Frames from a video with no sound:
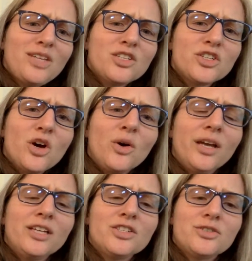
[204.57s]
So
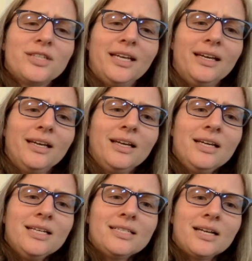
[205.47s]
as you see,
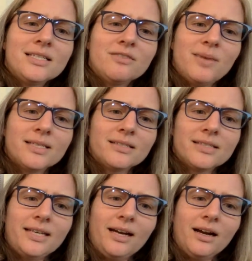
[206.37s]
tons of
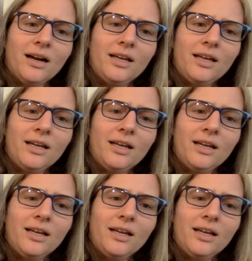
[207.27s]
muscles here.